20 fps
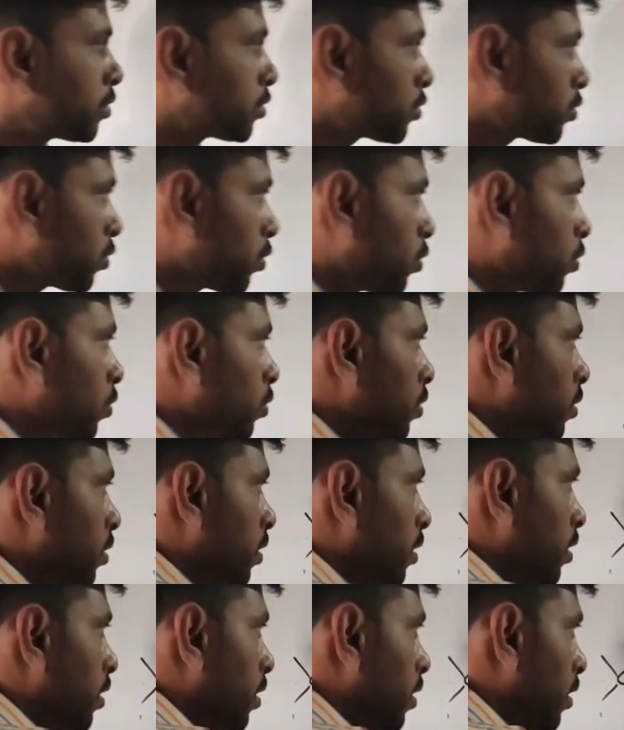So
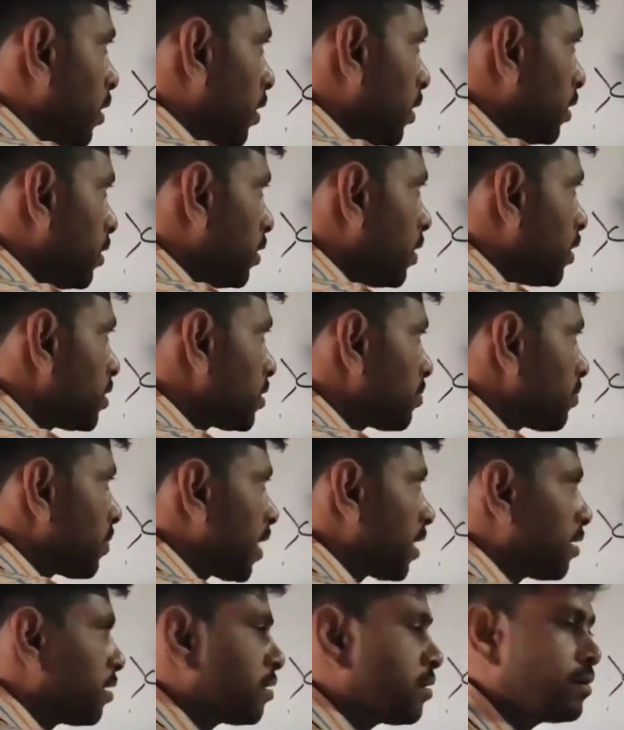in this
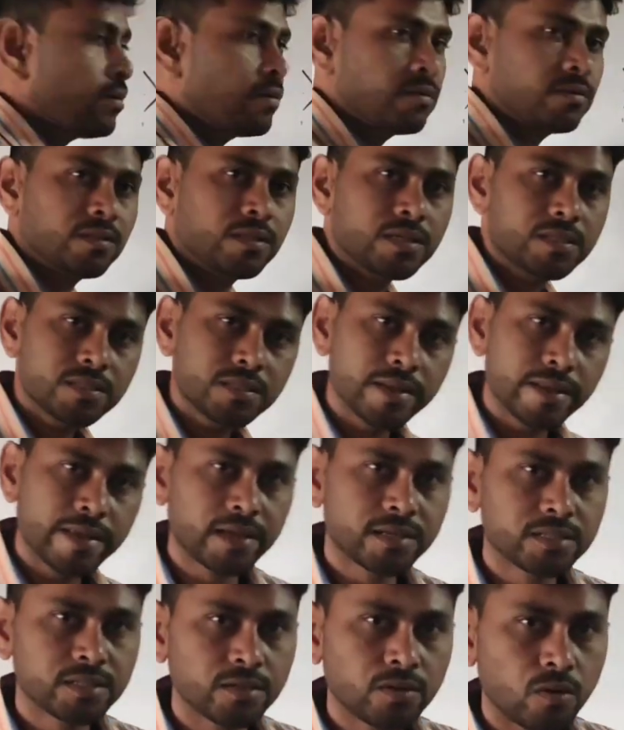manner, this
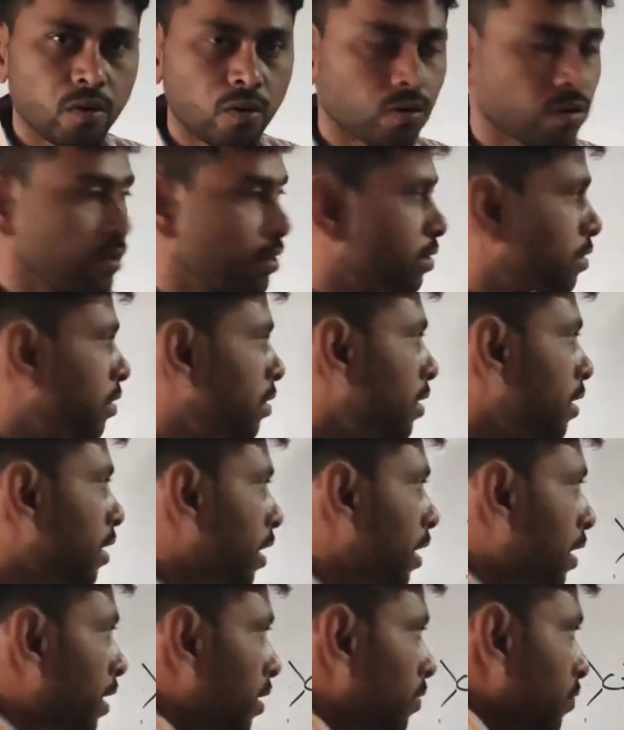reaction occurs.
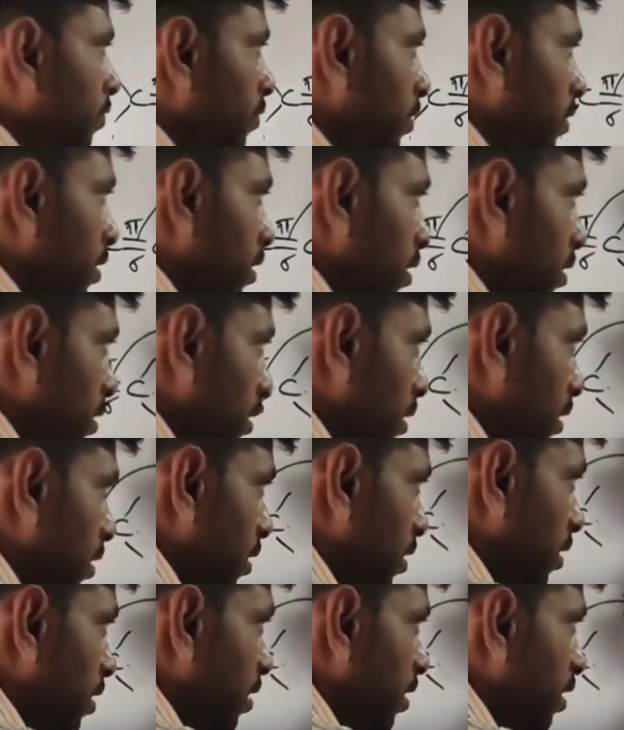And if
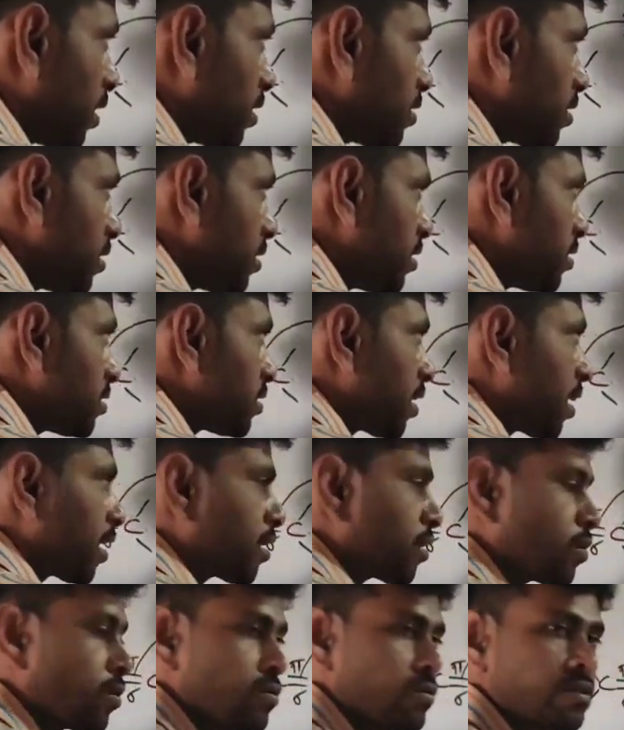reagent is
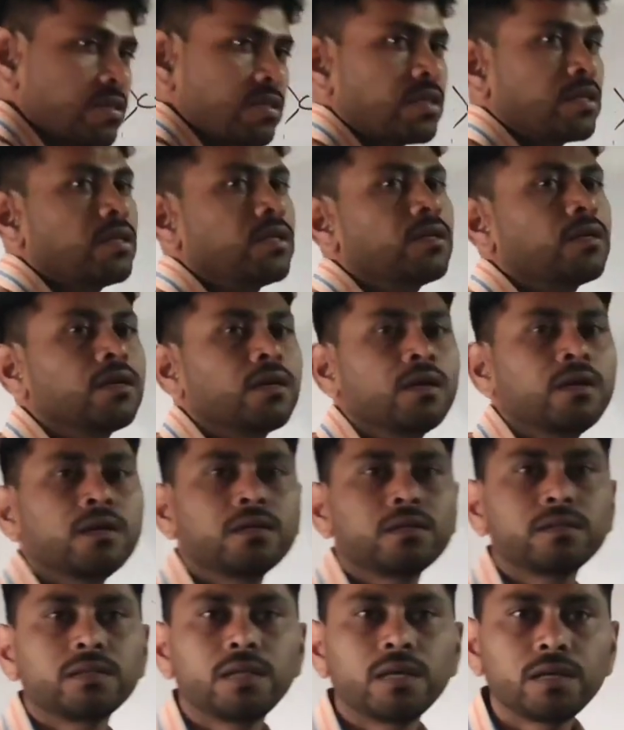electron seeking,
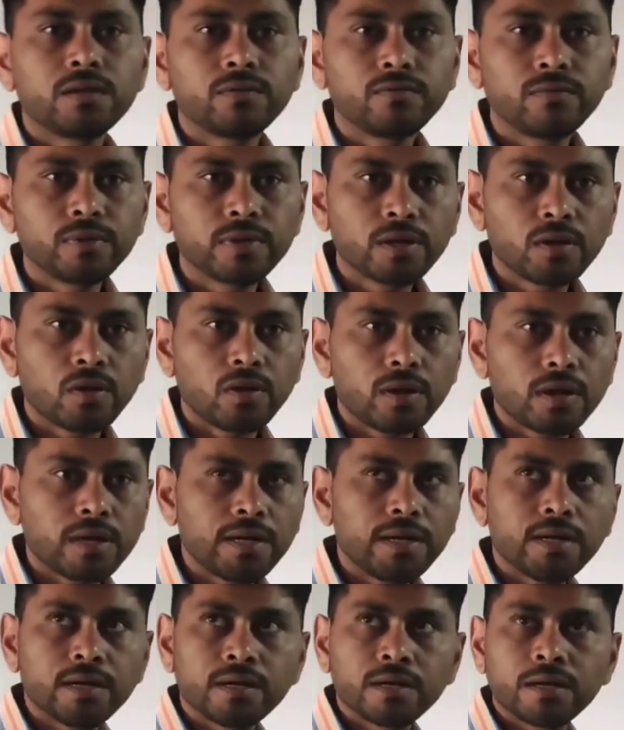then we call
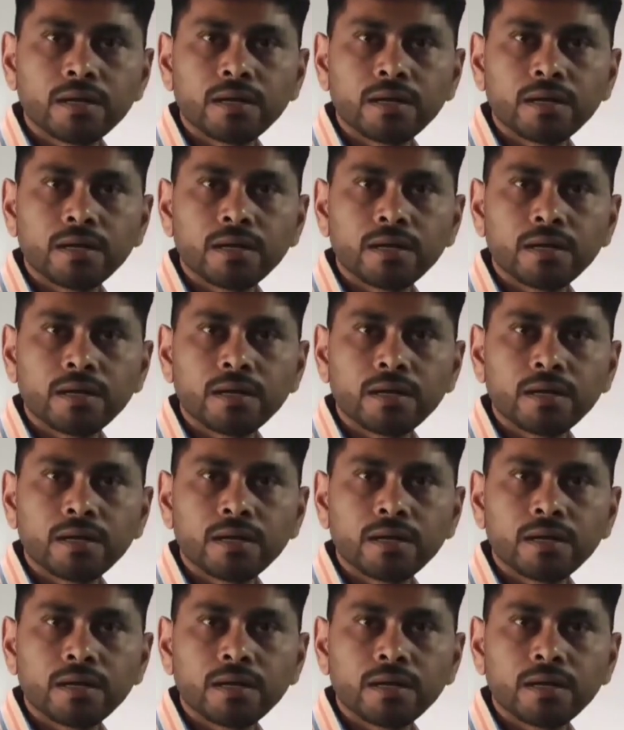it